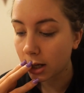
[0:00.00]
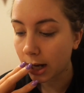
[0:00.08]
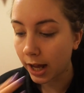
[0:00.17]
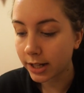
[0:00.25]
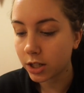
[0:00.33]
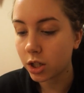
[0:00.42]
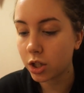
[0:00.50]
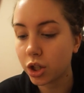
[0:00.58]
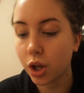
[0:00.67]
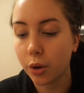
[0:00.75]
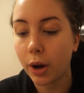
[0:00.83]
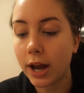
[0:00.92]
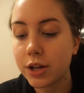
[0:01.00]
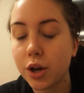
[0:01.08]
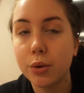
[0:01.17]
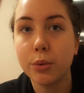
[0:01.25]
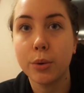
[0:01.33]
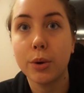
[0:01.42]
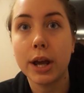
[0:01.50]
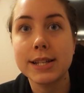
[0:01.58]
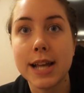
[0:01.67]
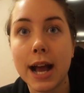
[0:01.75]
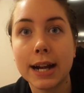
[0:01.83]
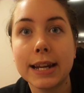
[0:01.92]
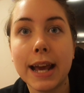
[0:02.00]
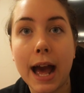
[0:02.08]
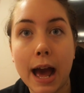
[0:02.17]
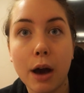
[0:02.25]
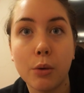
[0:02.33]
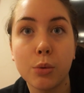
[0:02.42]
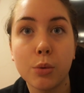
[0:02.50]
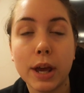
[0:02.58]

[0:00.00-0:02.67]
and you know, I know exactly how